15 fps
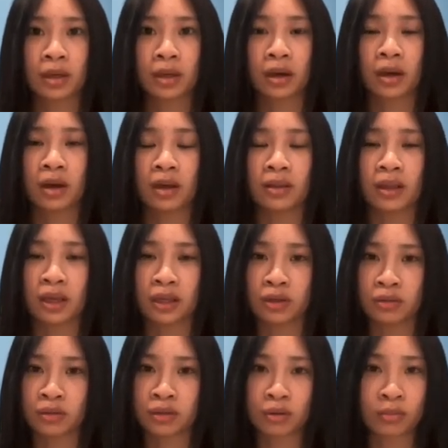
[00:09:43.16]
Thank you
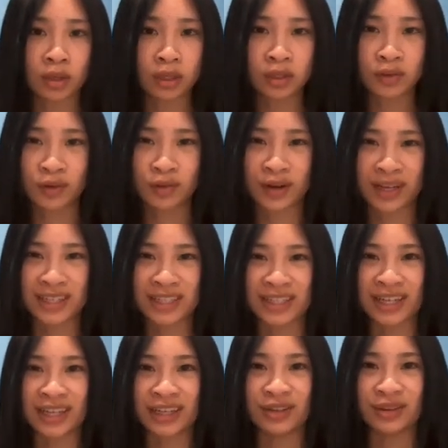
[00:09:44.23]
so much for watching.
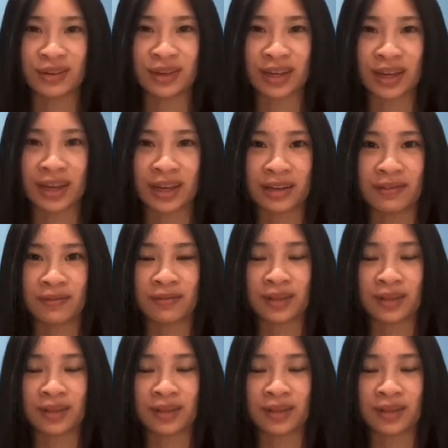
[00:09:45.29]
You can